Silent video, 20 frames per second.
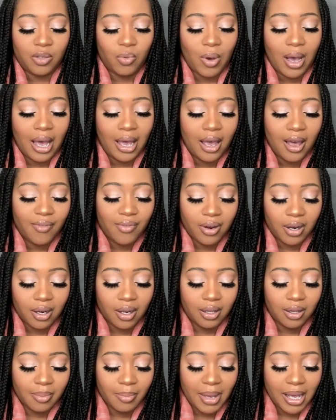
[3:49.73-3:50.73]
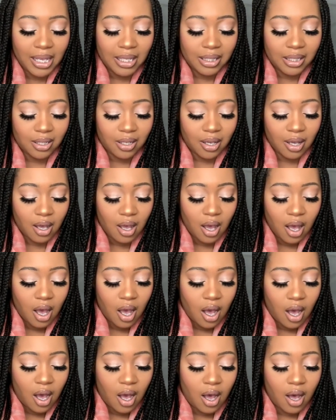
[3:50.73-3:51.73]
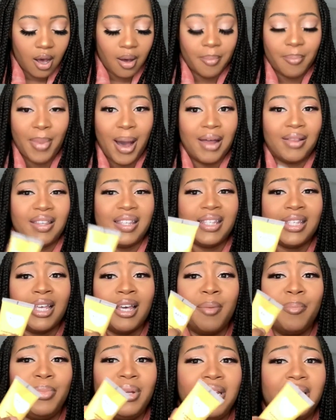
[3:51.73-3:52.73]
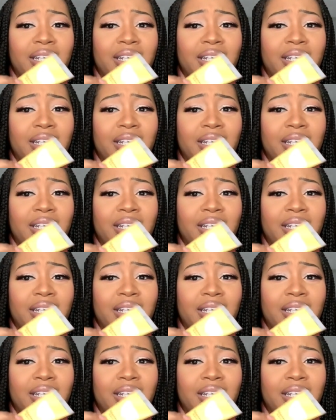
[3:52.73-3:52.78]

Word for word: Well, I have another mask um by this company